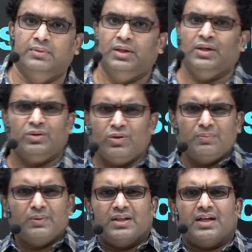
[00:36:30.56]
Don't
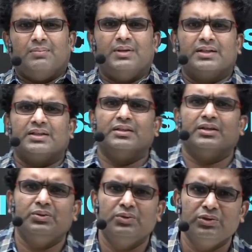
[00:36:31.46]
put the comments in the
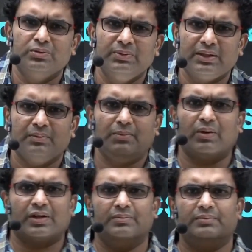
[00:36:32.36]
YouTube at the
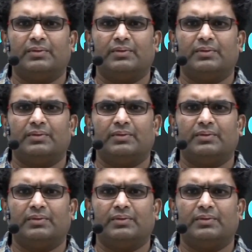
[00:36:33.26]
bottom.